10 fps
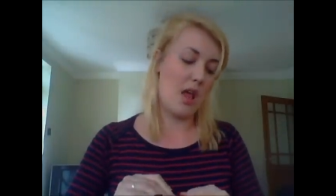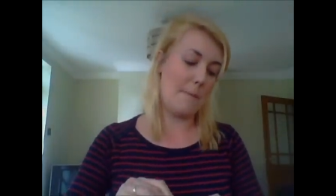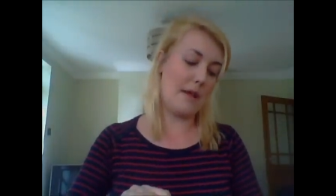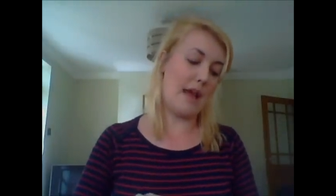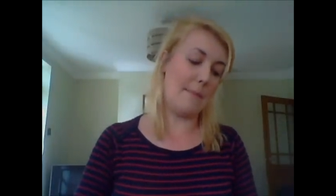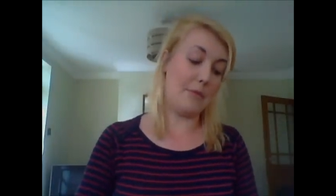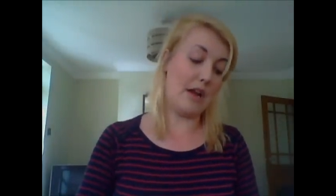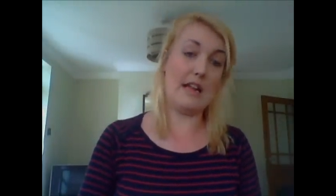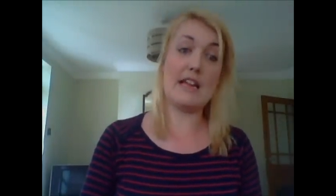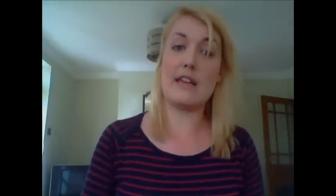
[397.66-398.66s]
But yeah, I
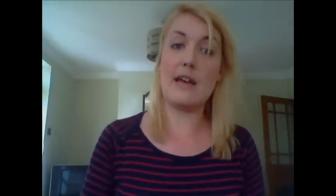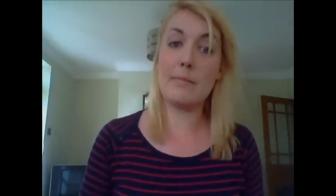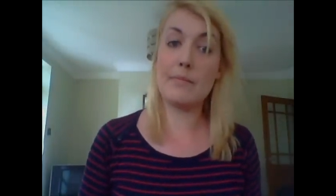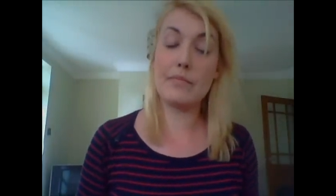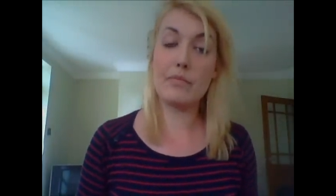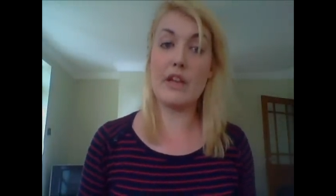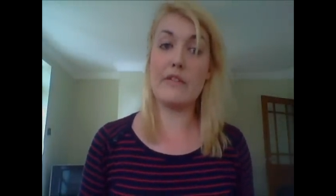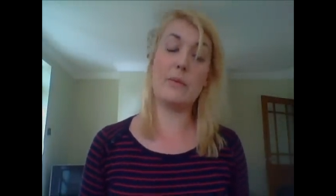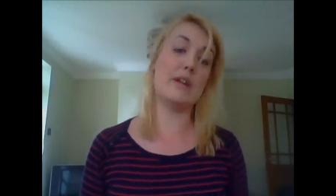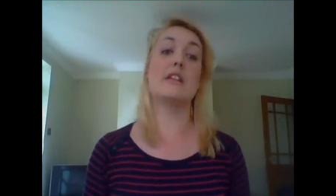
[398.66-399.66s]
like that.
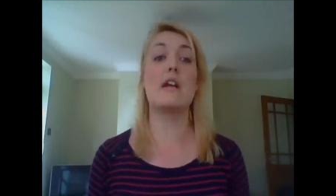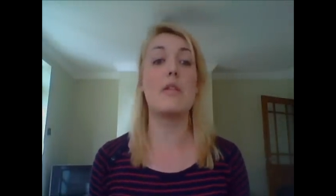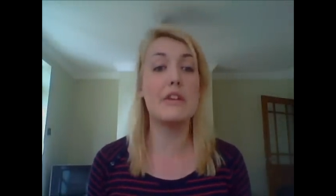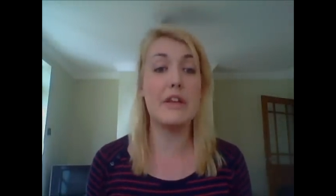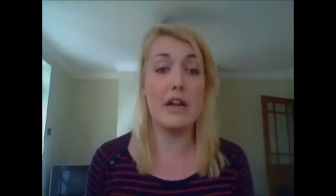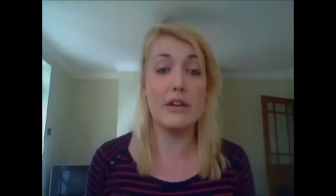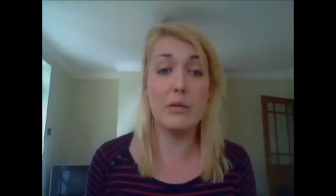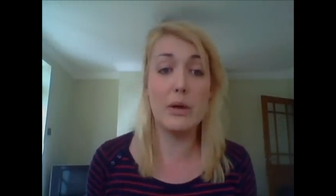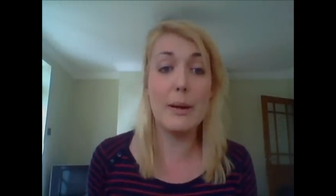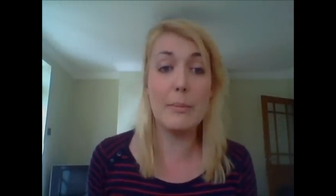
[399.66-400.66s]
When on the day I don't
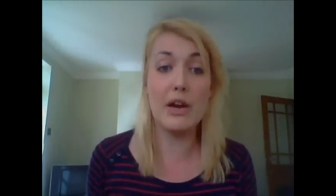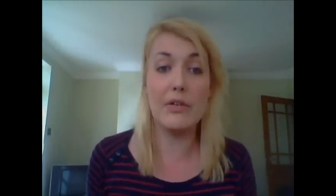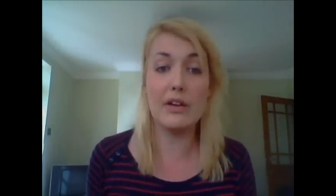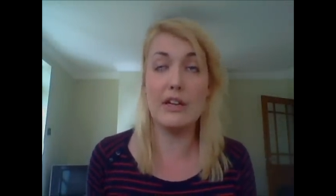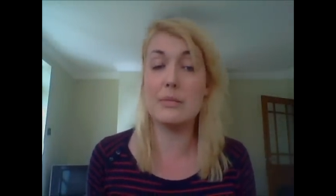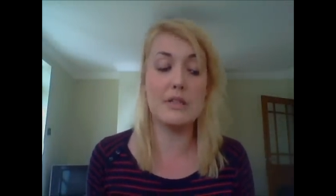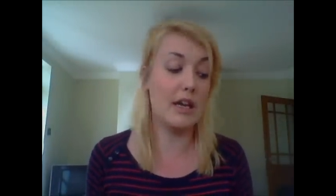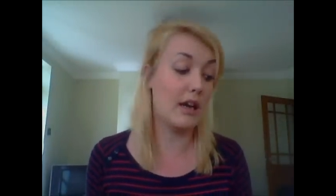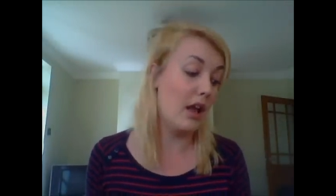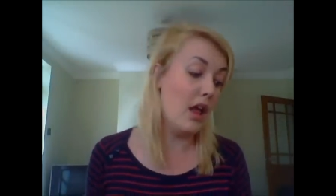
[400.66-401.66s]
want to wear bright red
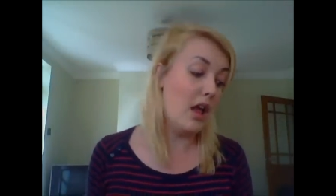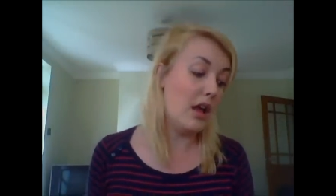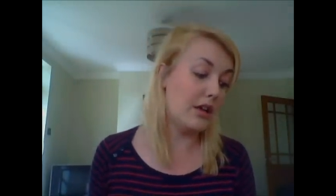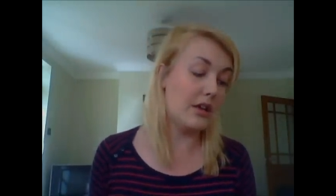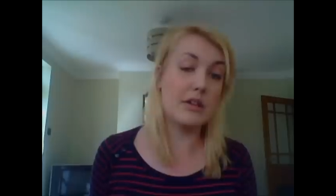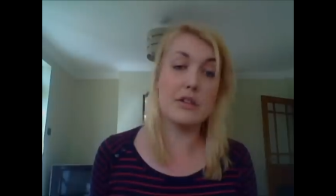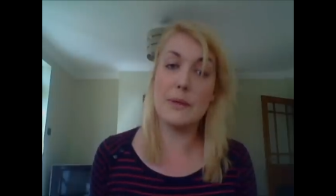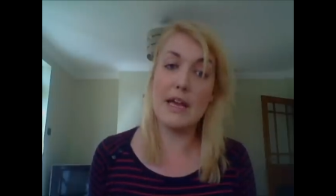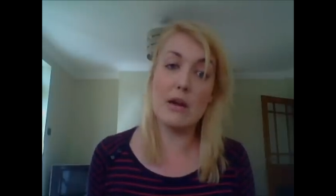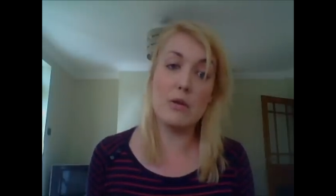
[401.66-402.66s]
lipstick, you can just
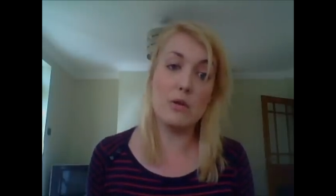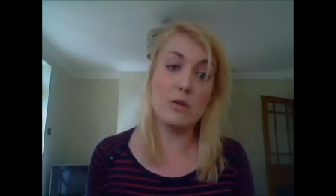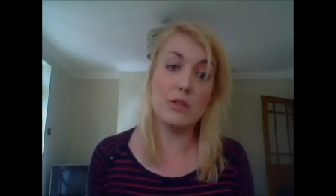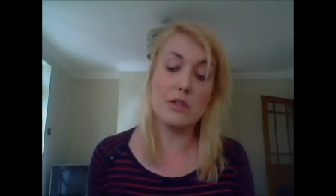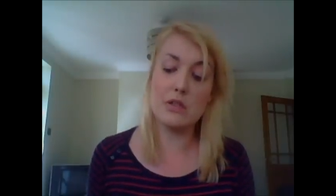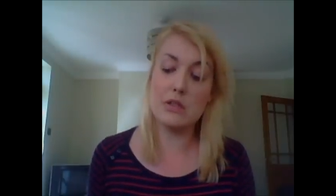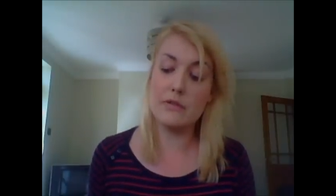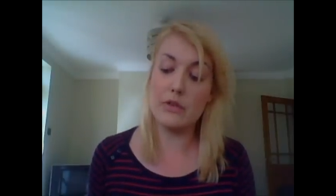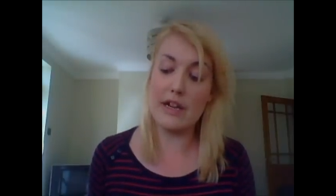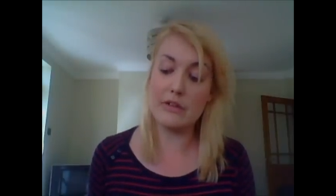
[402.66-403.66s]
wear that or just
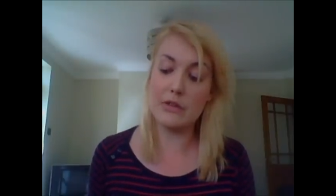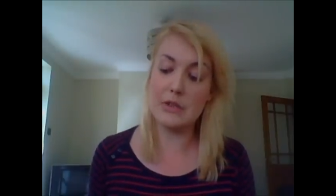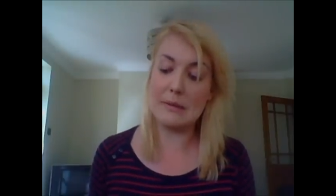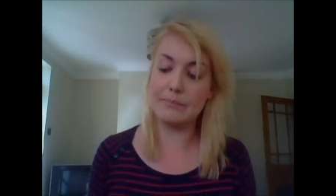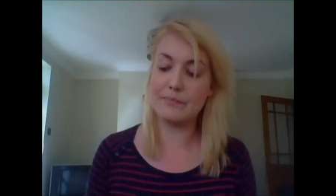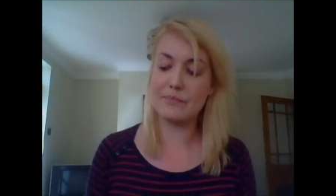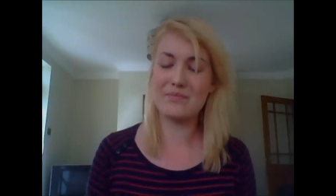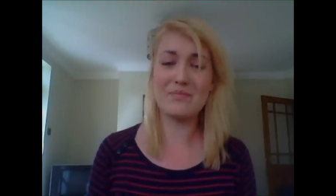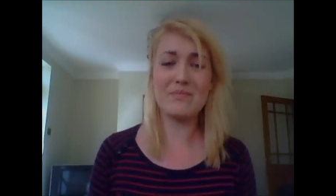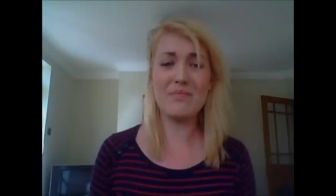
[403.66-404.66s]
for an extra sheen.
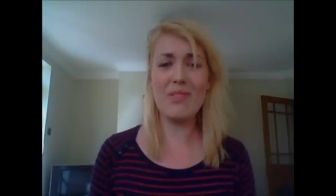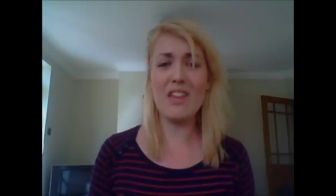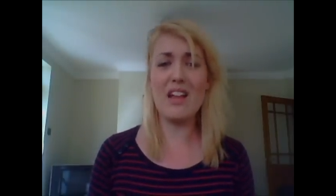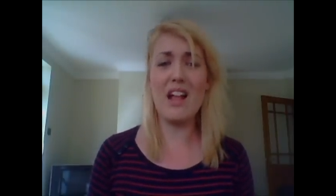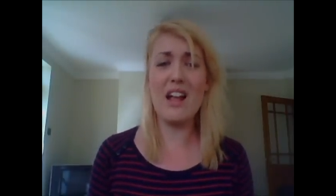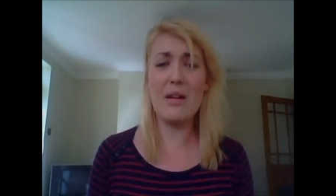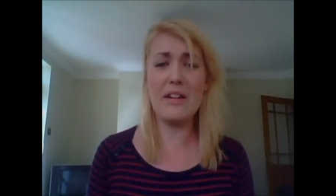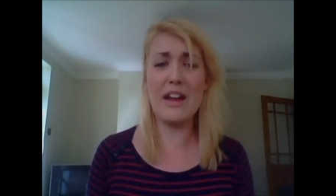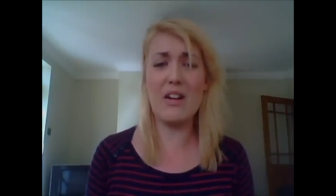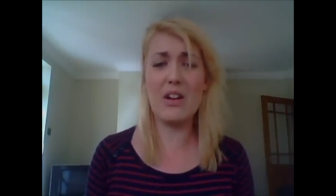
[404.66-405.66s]

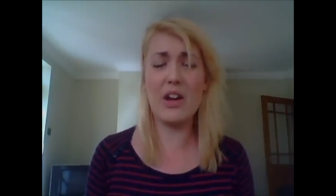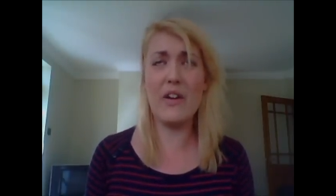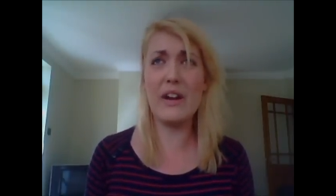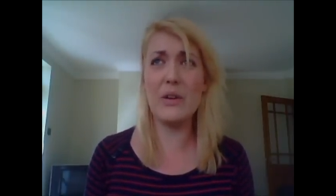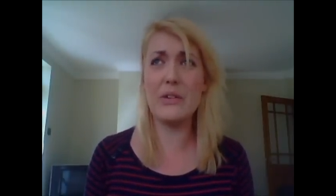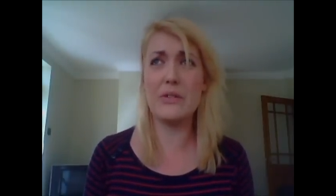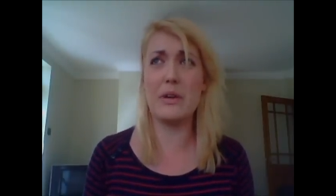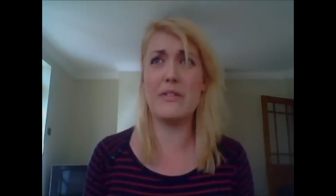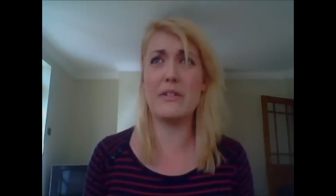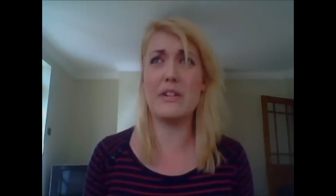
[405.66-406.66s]
Now, going on to
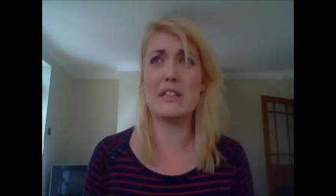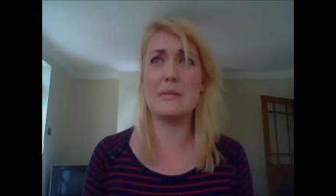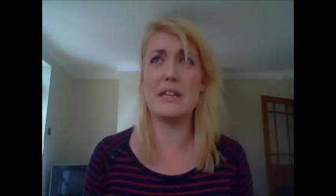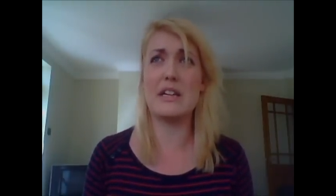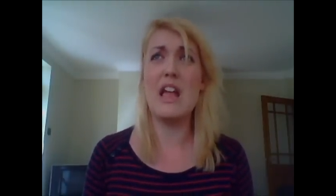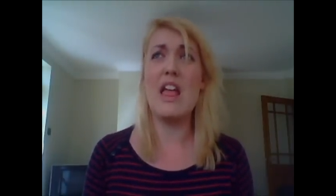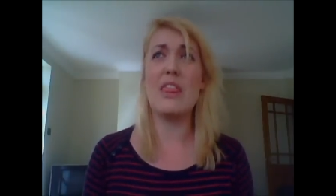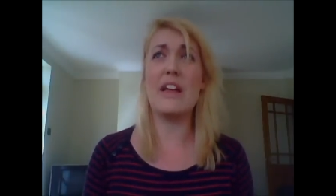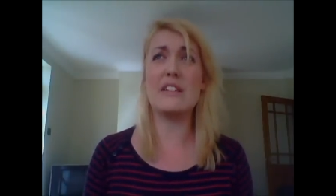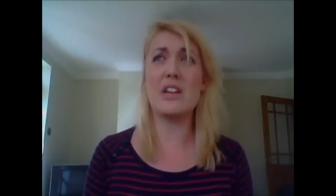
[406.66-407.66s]
bright red lipstick,
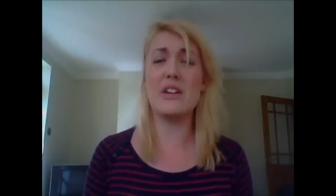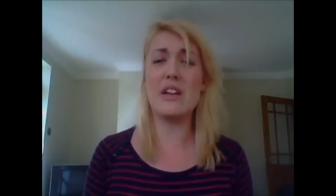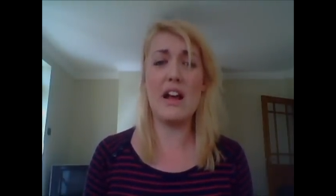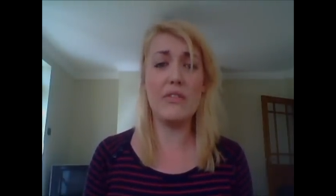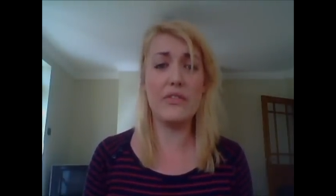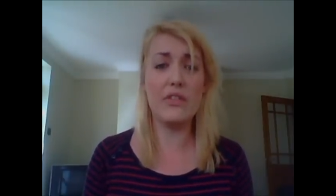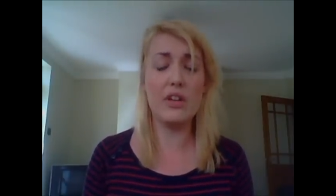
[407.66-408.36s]
they don't have